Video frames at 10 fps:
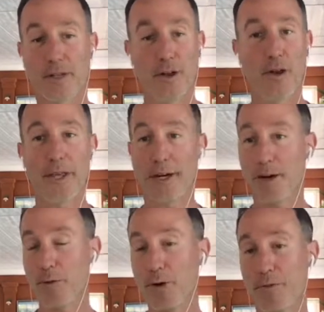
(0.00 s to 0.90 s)
All that
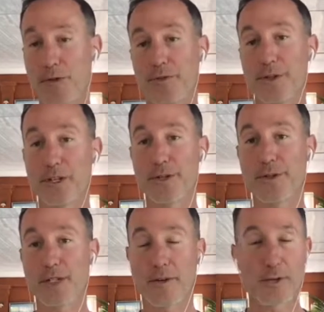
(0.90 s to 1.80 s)
hard work for 3
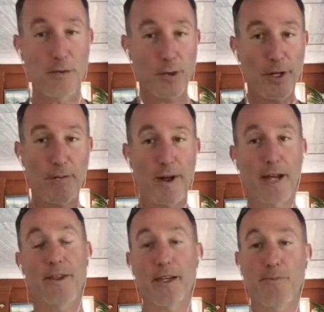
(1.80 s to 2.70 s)
years, and if you were here
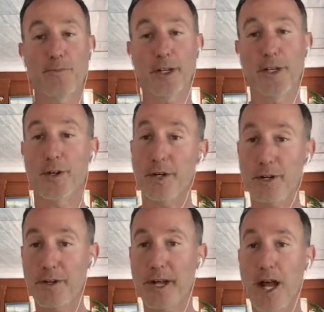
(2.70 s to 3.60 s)
back then and you're
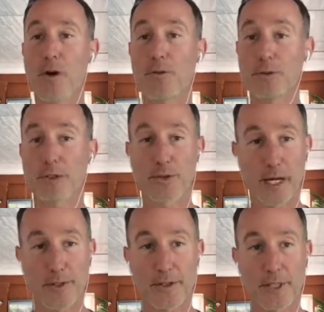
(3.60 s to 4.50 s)
here now,
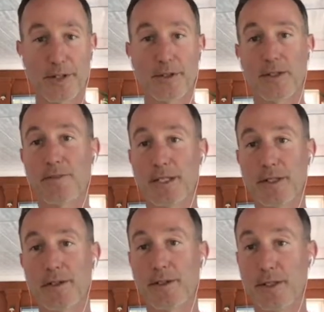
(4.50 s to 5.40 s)
congratulations,
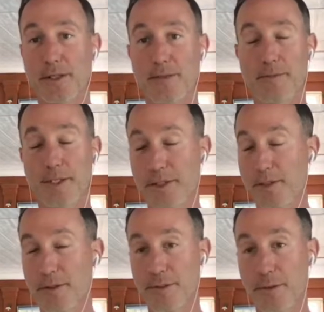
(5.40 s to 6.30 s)
because this
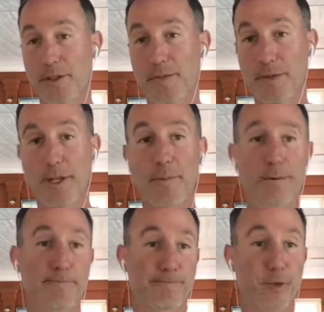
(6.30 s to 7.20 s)
is the fruits of your
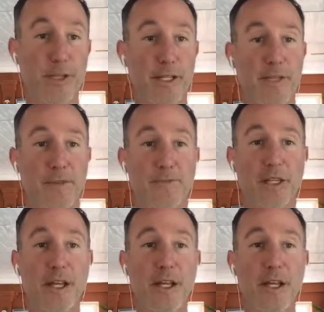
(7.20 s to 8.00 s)
labor. Really, it is.